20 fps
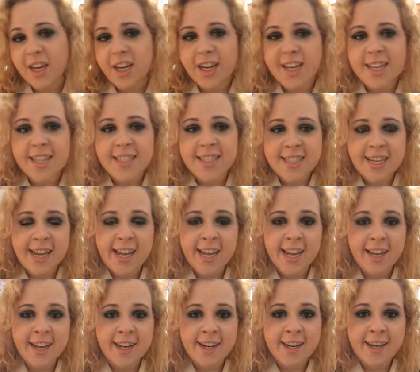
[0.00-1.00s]
got a
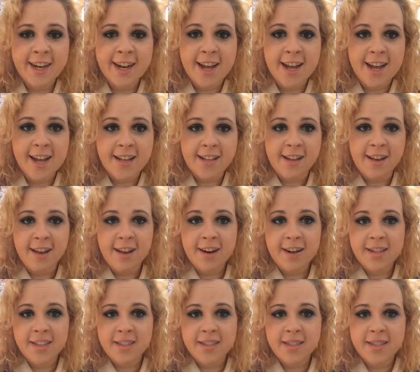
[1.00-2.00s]
tan and I got
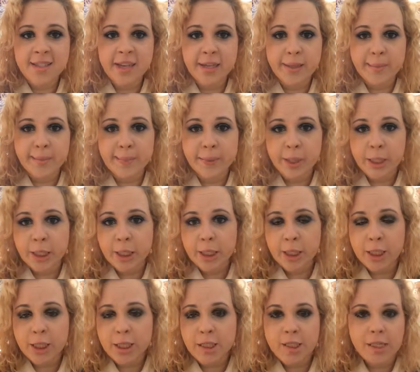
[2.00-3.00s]
a
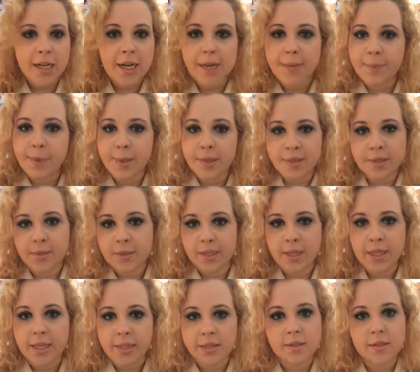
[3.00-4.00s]
sunburn. I'm always the
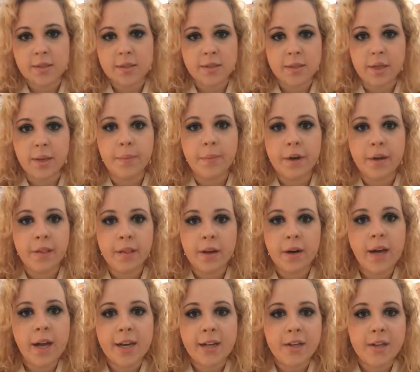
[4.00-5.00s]
one that gets the sunburn
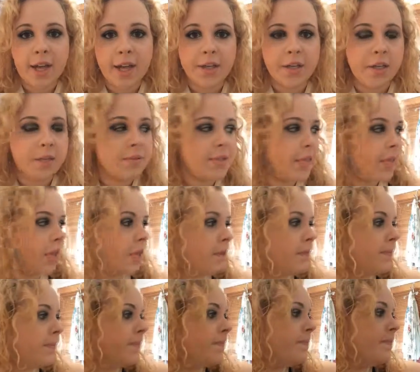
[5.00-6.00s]
though. I don't tan.
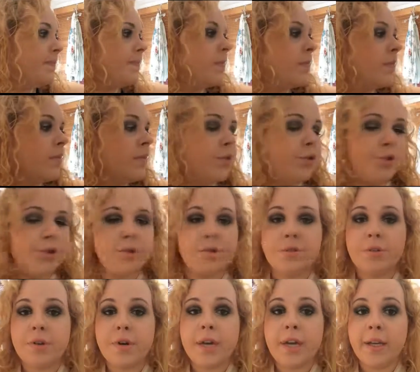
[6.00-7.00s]
True
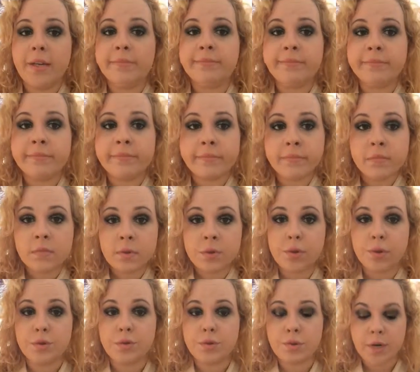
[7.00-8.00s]
story. True